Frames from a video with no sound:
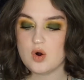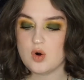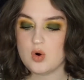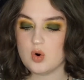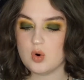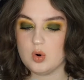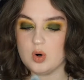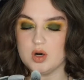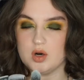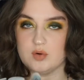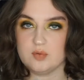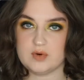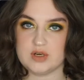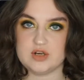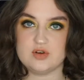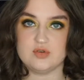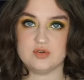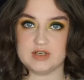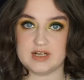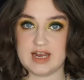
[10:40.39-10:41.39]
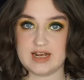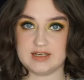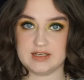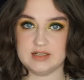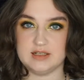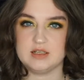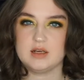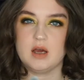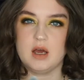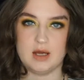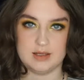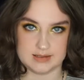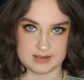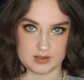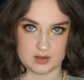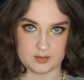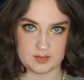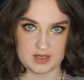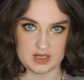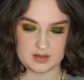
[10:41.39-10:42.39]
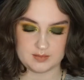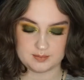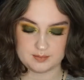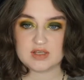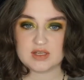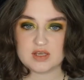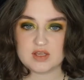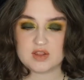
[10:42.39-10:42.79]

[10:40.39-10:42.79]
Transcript: or recreated a little bit.